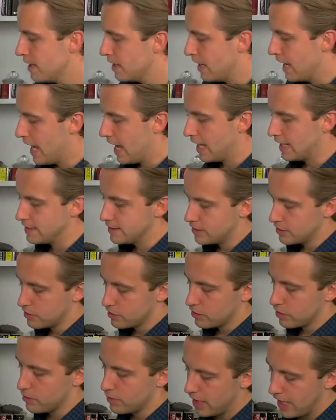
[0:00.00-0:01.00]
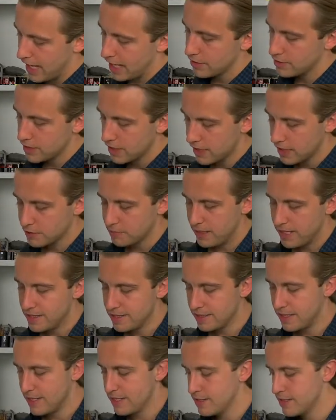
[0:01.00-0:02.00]
And so housing
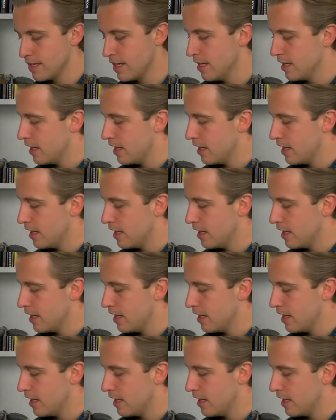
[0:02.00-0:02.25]
expenses,